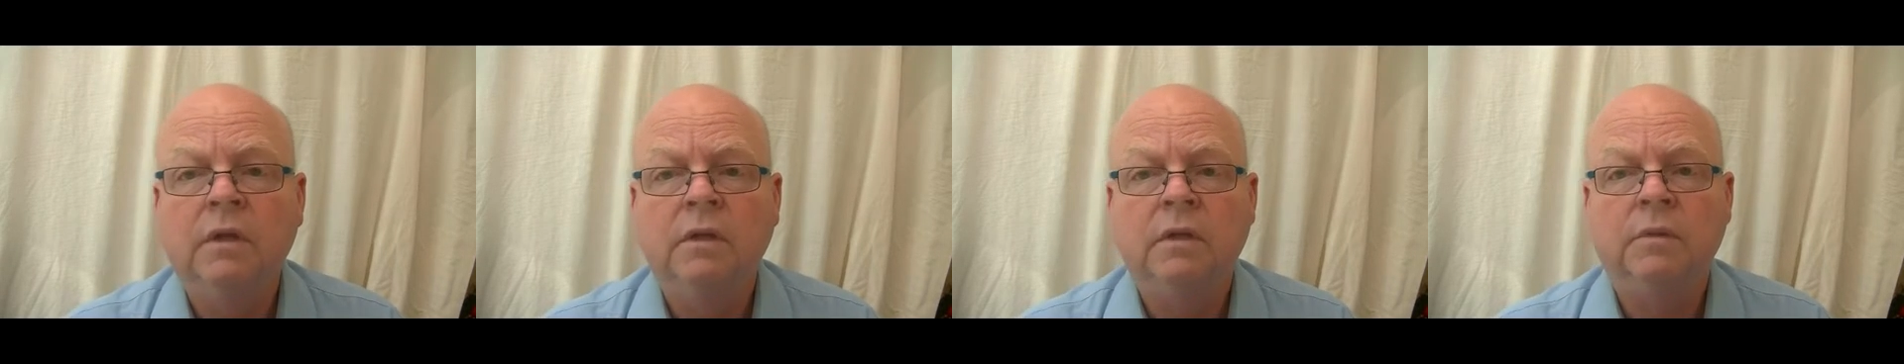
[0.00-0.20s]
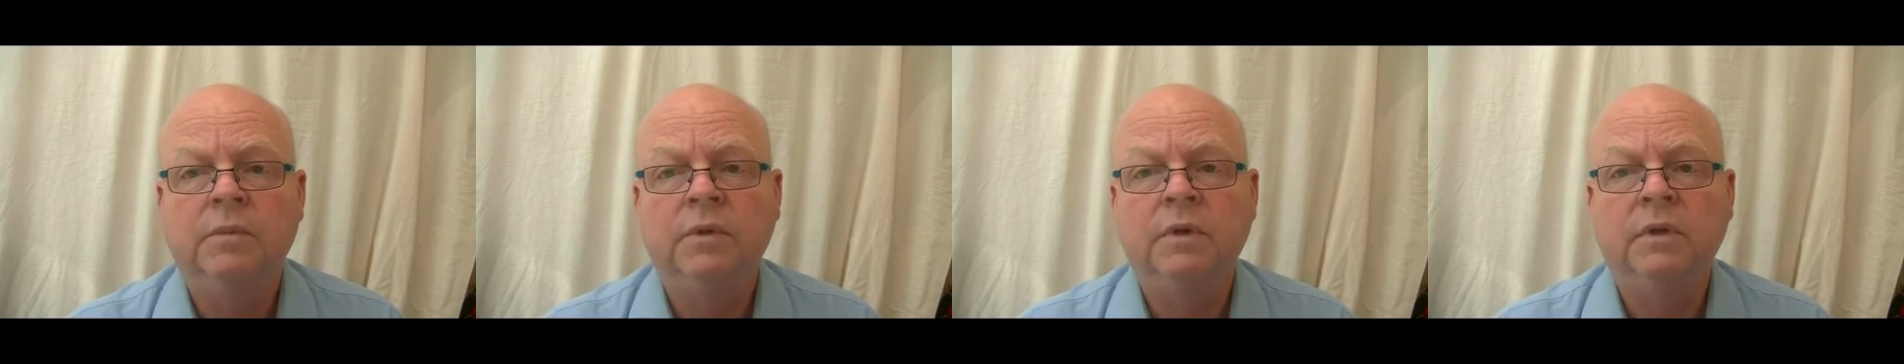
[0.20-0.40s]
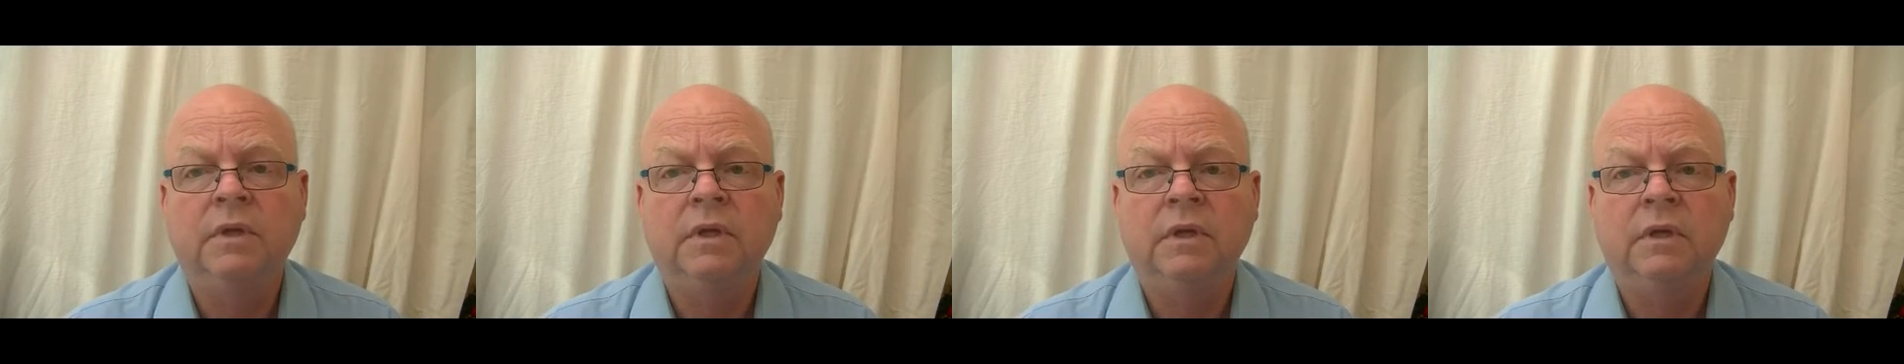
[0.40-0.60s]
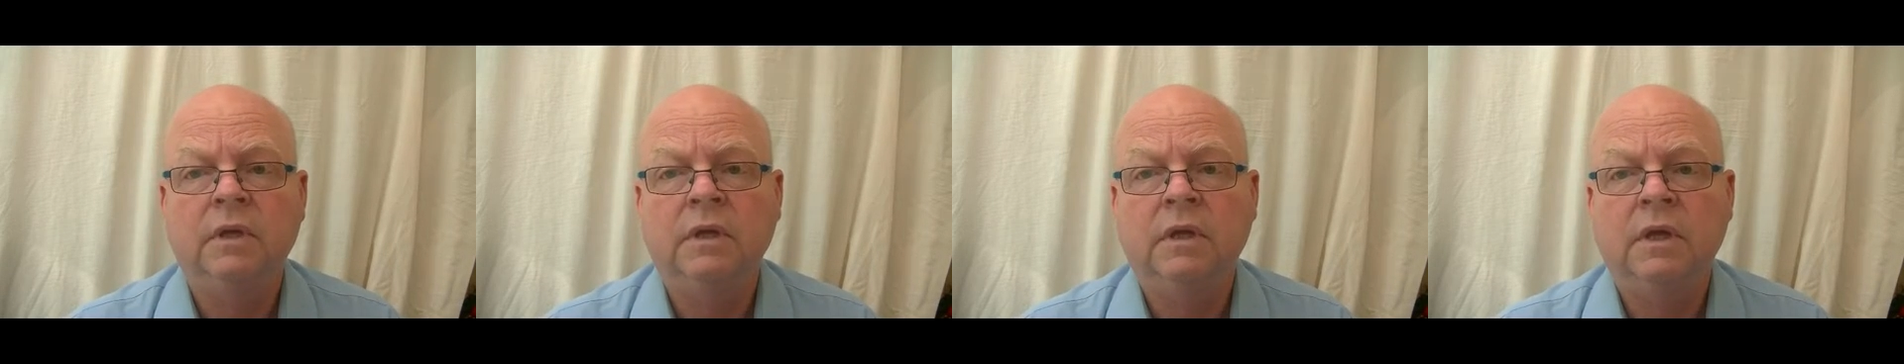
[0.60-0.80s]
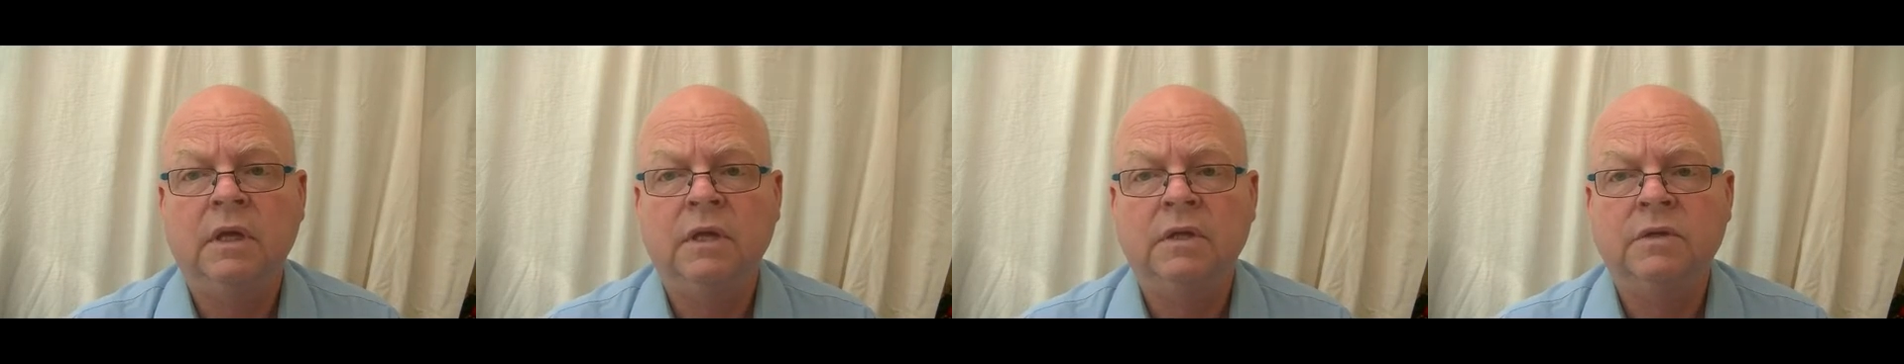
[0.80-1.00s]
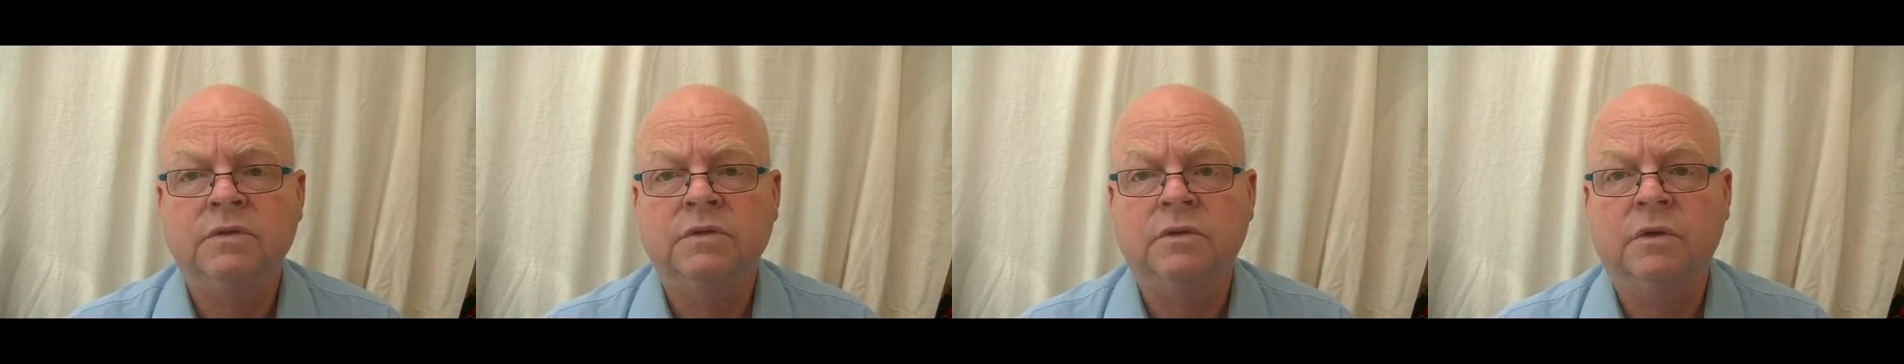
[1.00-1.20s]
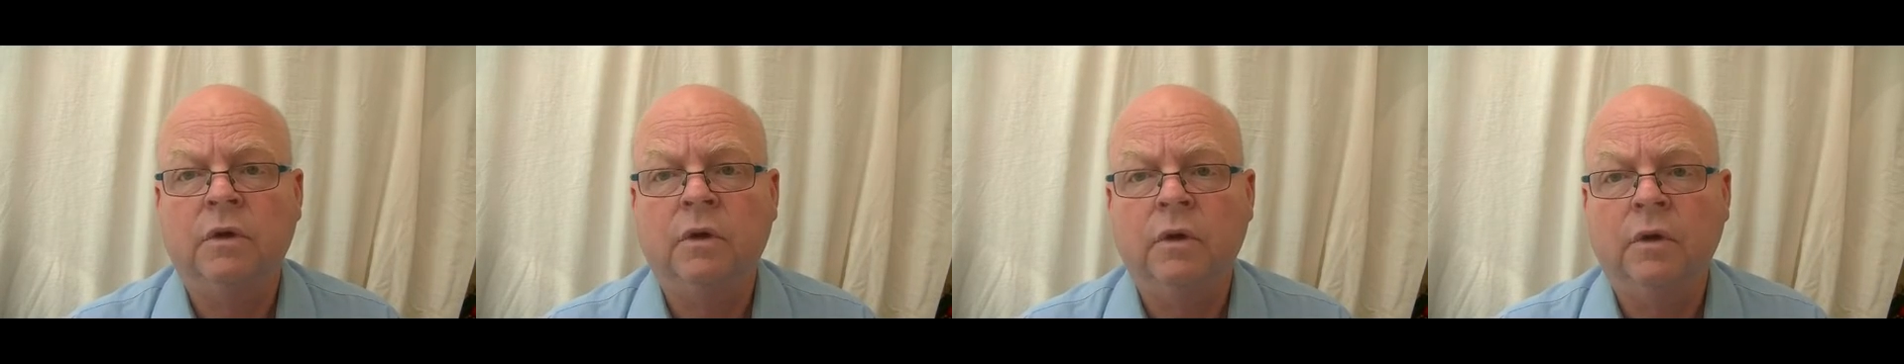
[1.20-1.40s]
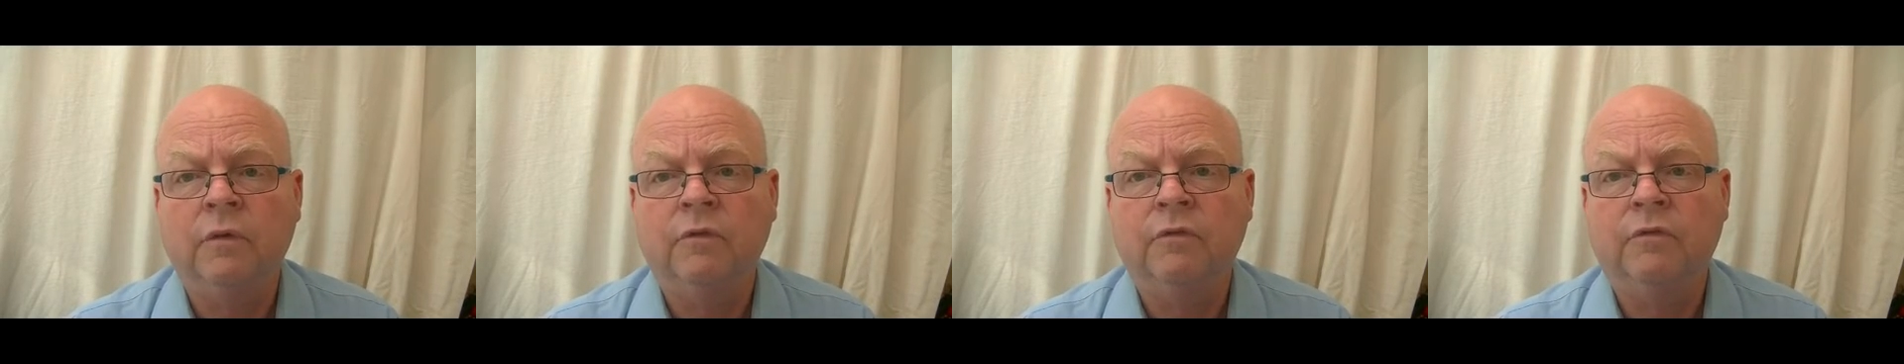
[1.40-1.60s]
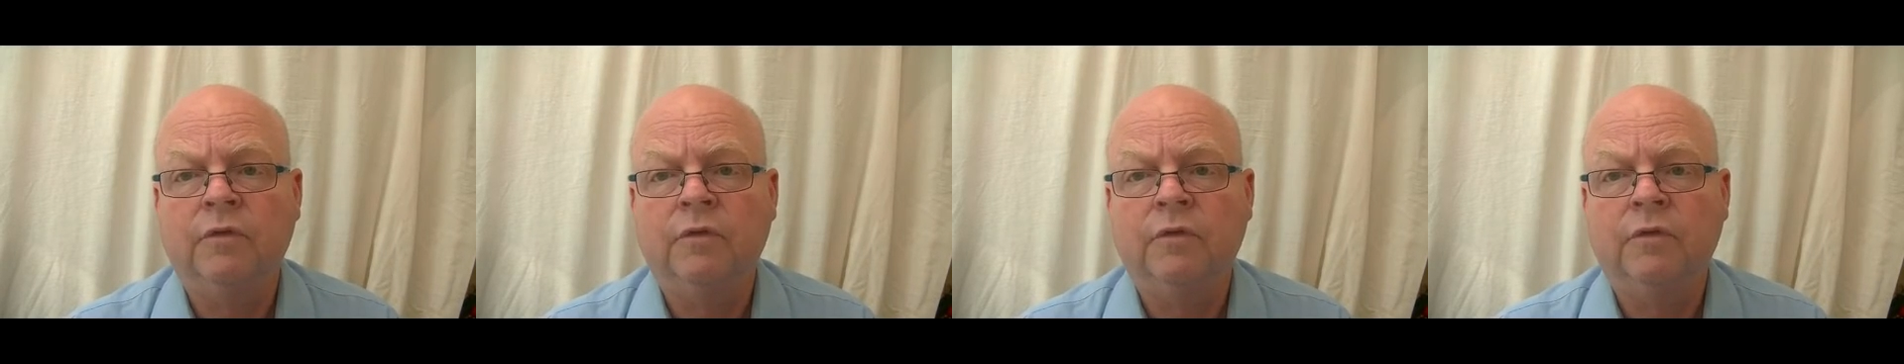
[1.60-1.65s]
the building has gone